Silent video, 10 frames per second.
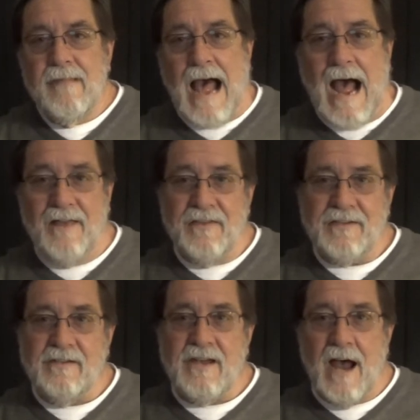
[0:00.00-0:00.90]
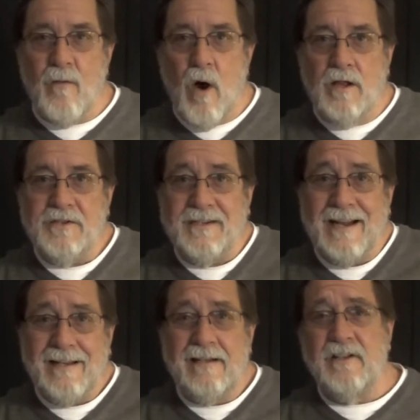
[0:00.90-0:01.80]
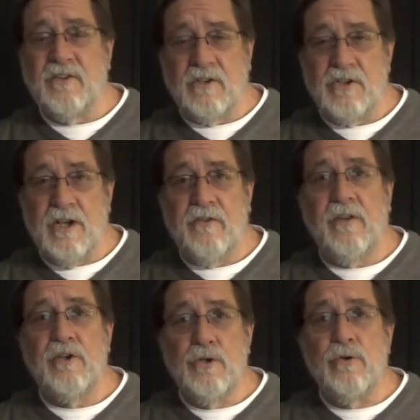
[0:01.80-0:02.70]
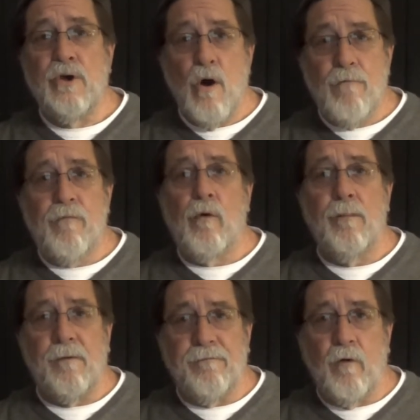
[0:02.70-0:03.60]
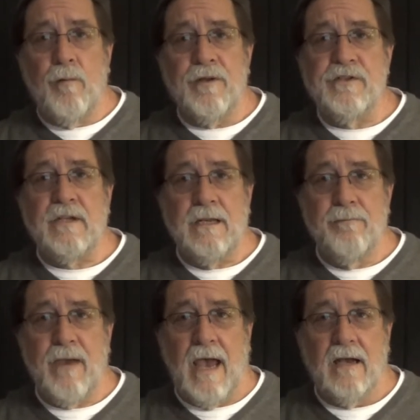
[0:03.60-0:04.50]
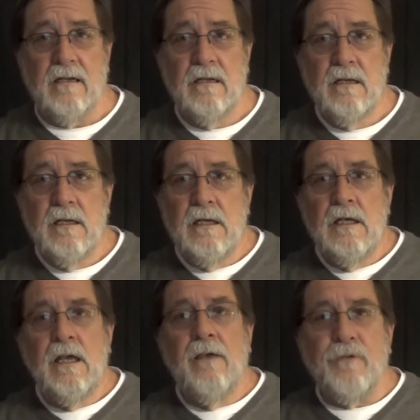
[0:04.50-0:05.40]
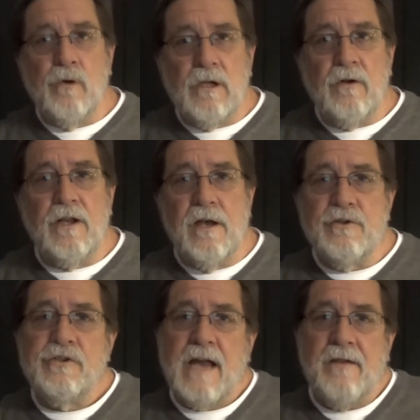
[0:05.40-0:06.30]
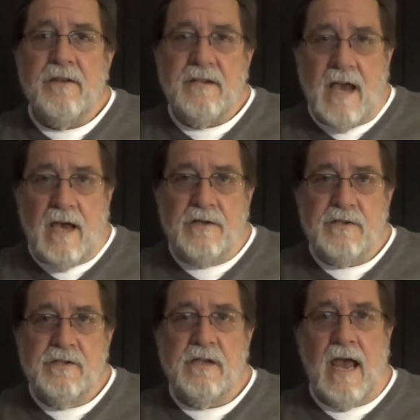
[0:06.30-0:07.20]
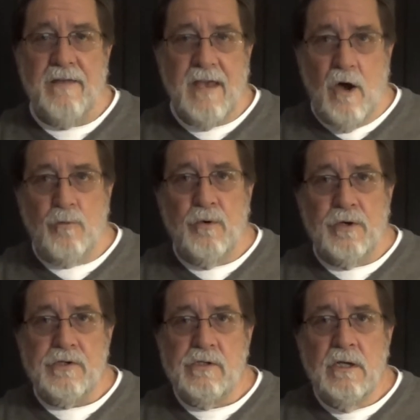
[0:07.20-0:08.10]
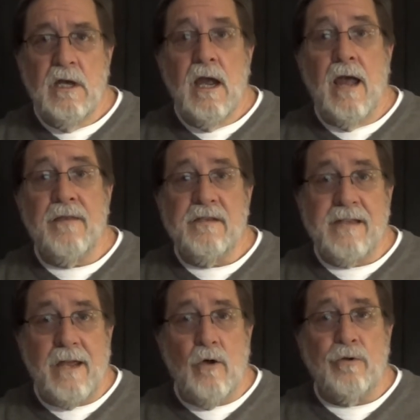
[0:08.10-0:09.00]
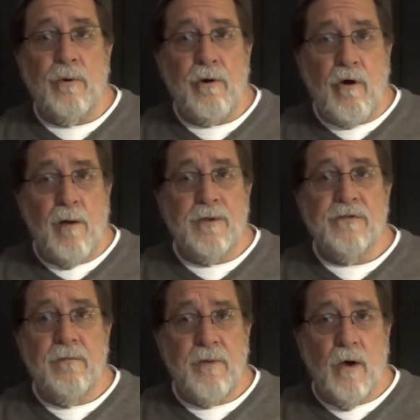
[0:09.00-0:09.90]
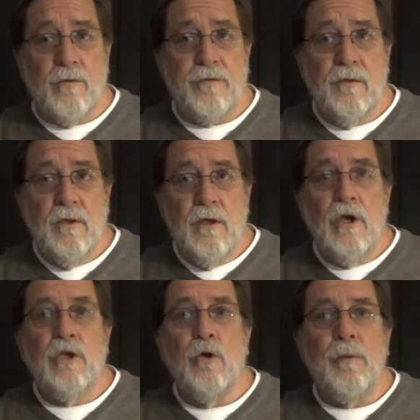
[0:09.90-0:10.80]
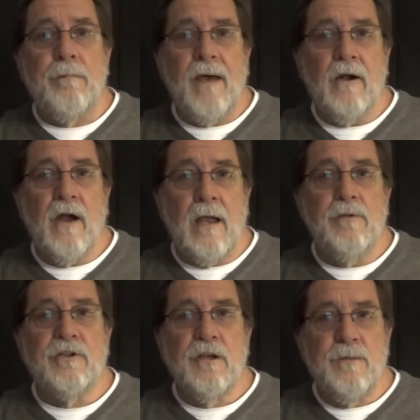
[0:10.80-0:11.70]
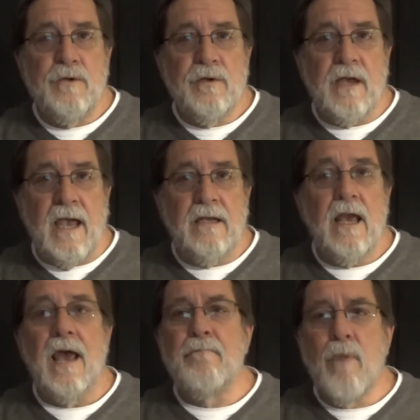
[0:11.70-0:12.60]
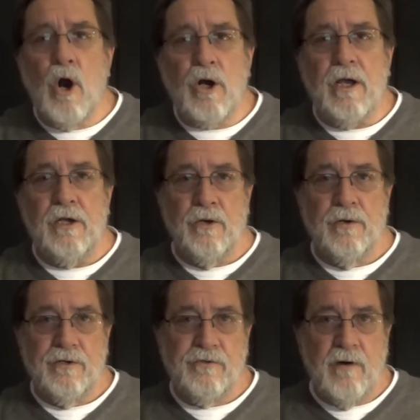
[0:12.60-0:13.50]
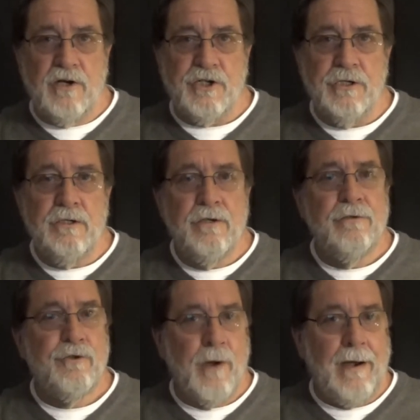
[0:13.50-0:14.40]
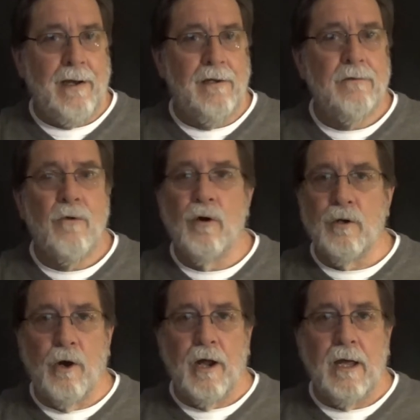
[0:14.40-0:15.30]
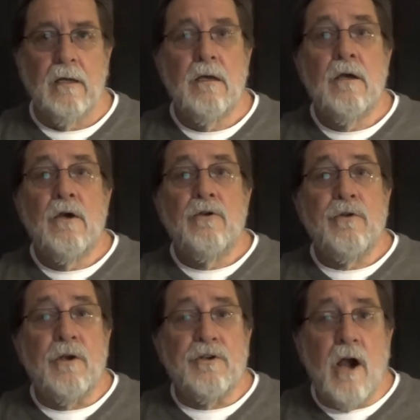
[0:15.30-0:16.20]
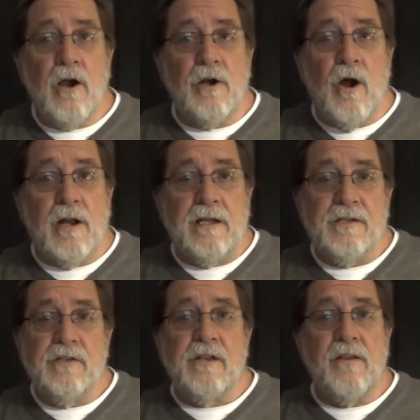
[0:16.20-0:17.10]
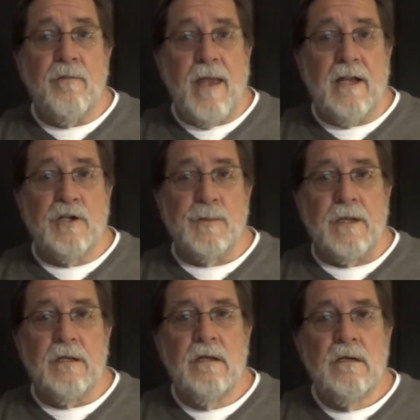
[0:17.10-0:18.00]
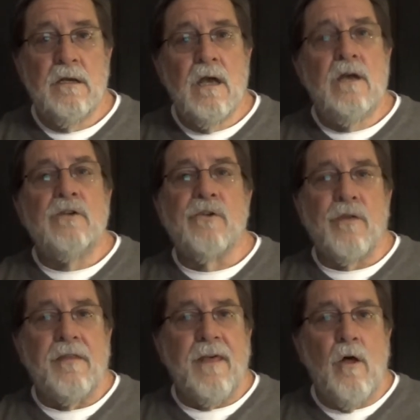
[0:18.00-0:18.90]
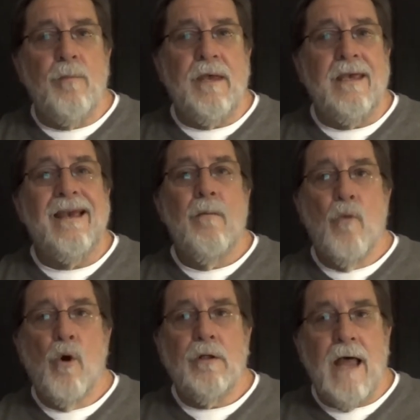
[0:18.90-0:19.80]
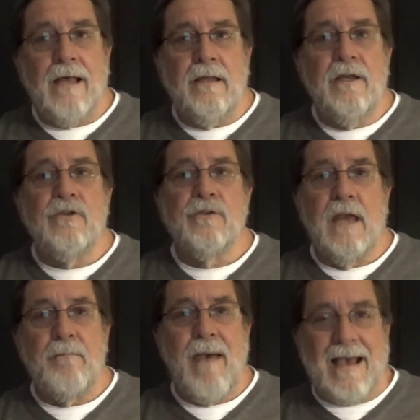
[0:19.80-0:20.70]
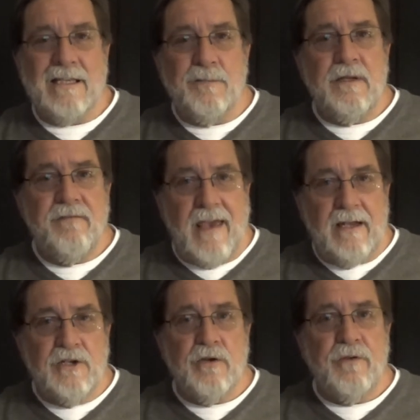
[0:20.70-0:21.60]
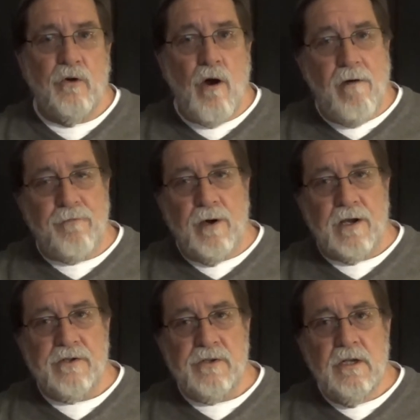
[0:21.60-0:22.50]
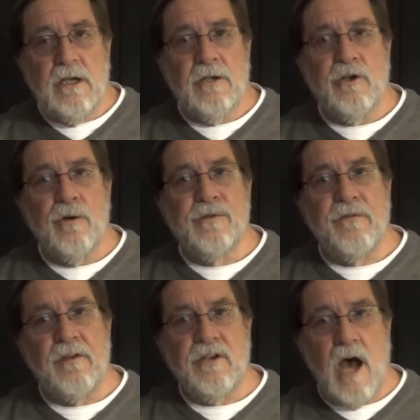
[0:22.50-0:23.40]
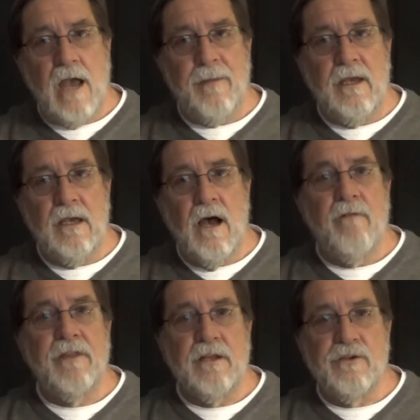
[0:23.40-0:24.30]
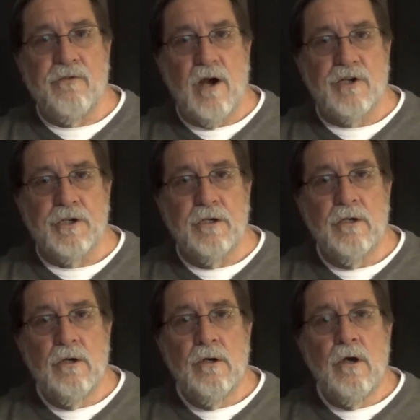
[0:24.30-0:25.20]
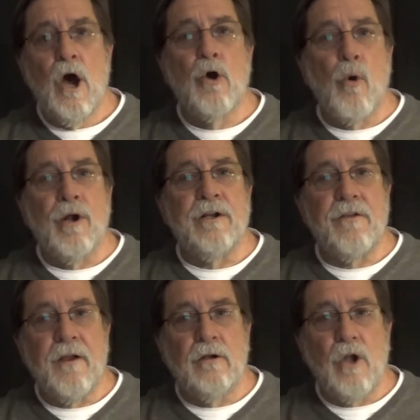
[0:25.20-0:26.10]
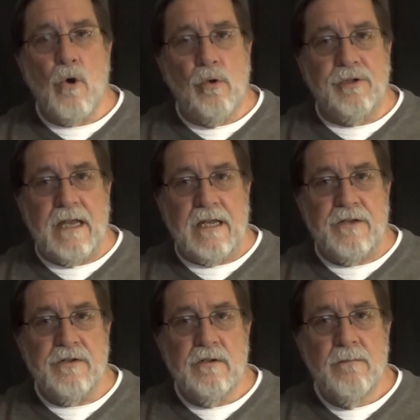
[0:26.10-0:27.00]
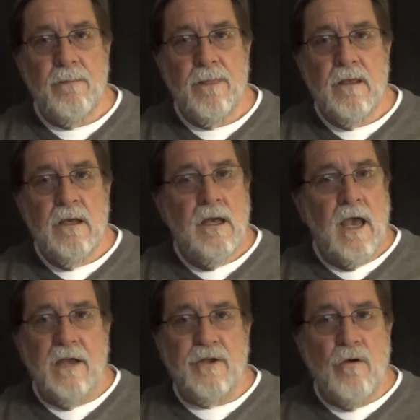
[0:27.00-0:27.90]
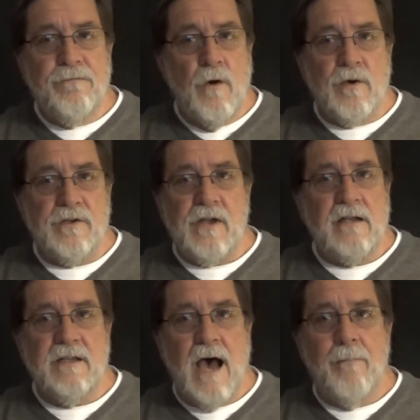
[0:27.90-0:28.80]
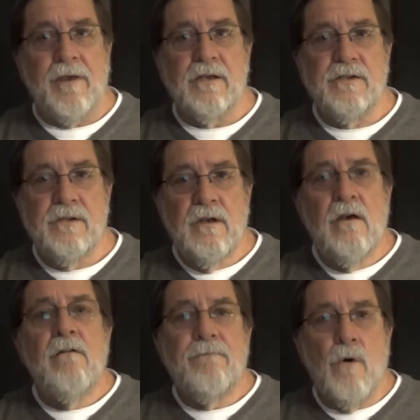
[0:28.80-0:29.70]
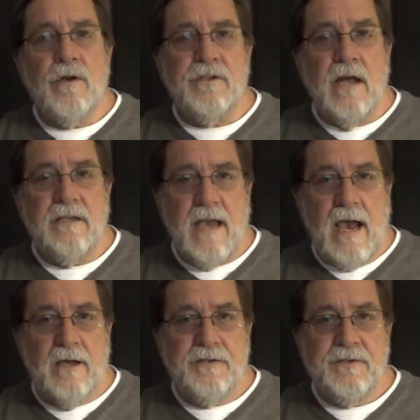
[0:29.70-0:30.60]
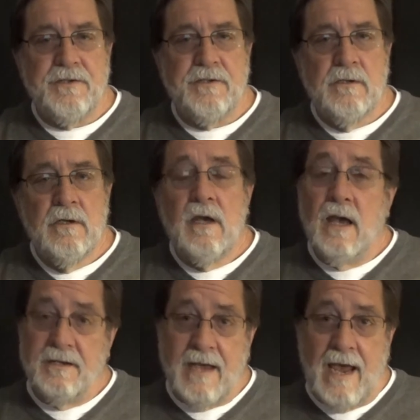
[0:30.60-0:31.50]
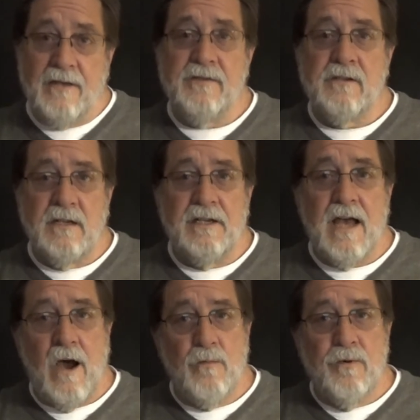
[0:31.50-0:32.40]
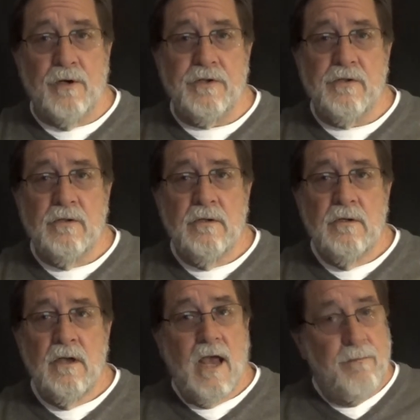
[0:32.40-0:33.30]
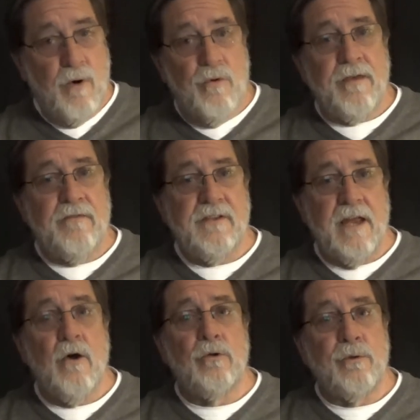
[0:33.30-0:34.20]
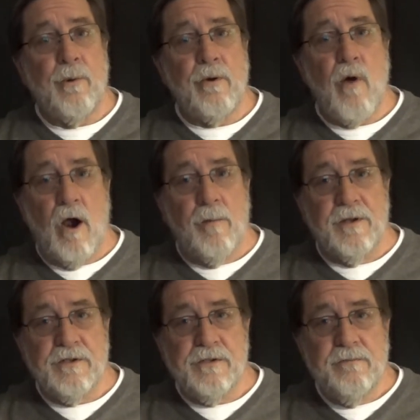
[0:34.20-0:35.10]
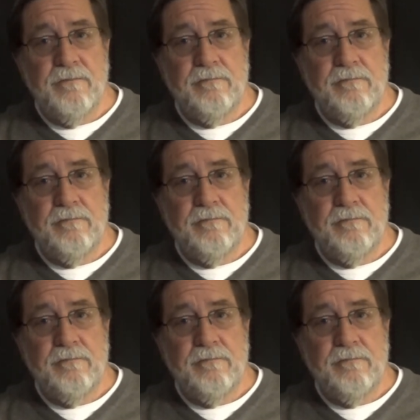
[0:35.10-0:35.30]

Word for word: Hi, this is Guy Wallace, and I'd like to suggest that you go for a performance impact. If you clearly understand the tasks and the outputs and the stakeholder requirements for both, you'll be better able to communicate and market your instruction, training, or learning to your target audiences and their management so that they'll be more likely to take maximum advantage of your offerings in terms of the timing of the instruction according to their local needs. And don't focus on topics Focus on tasks, and tasks lead to outputs, and both have stakeholder requirements.